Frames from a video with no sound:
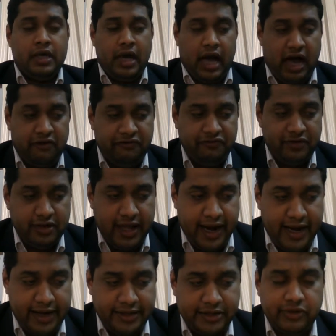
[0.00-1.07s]
After
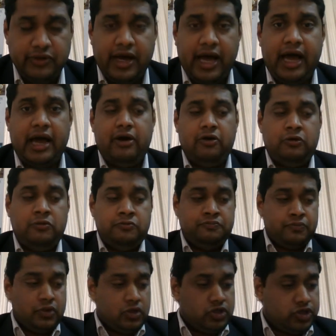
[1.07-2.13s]
that you have
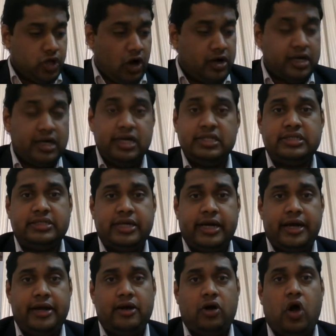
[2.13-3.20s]

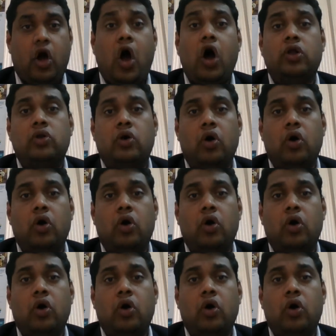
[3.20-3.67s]
shortlisted on